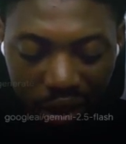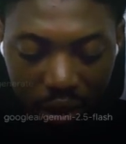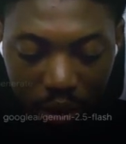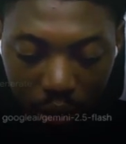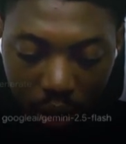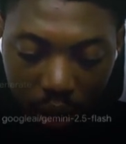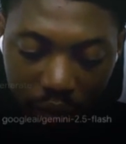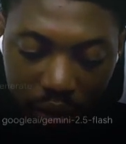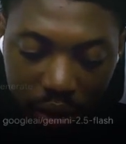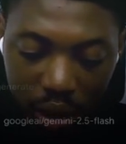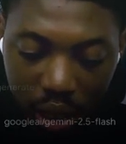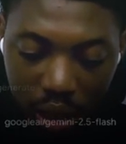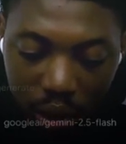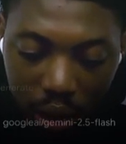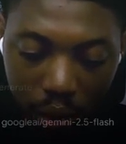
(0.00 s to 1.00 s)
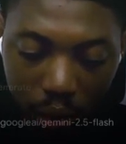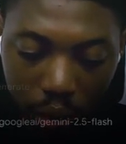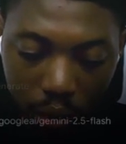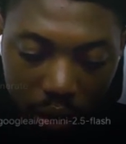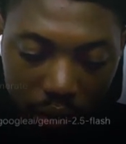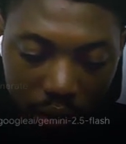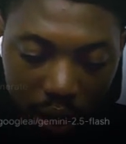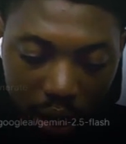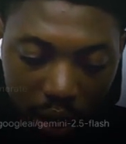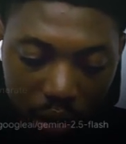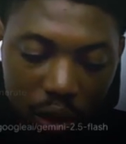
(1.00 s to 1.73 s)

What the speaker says: So everything actually works fine now.